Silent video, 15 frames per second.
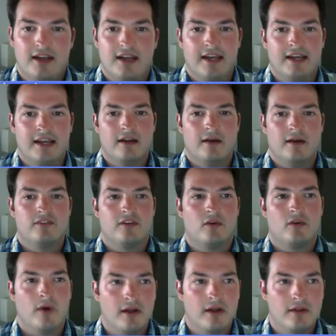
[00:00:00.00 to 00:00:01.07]
and i was
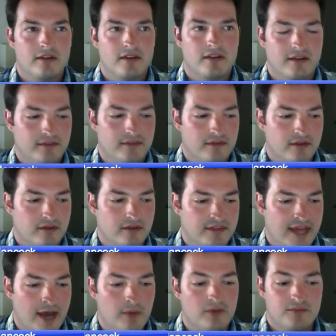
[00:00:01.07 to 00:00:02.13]
like well
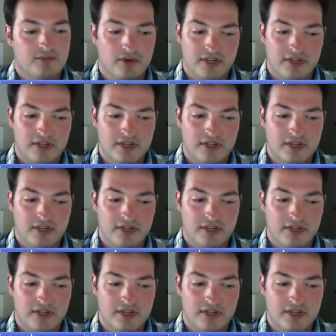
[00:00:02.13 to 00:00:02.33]
that was pretty